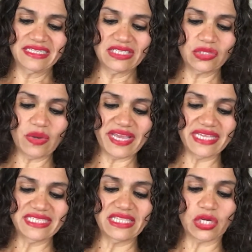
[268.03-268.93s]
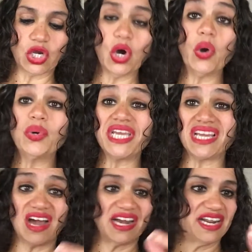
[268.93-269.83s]
So I guess the
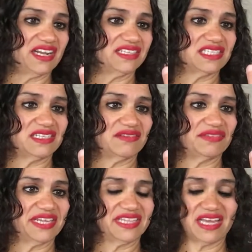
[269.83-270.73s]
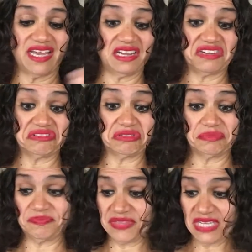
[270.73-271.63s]
coating on it and stuff like that, I don't know.
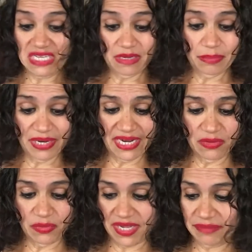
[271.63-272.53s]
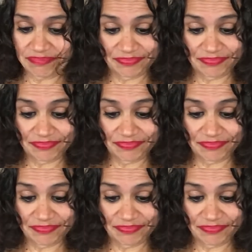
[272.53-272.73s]
But anyway,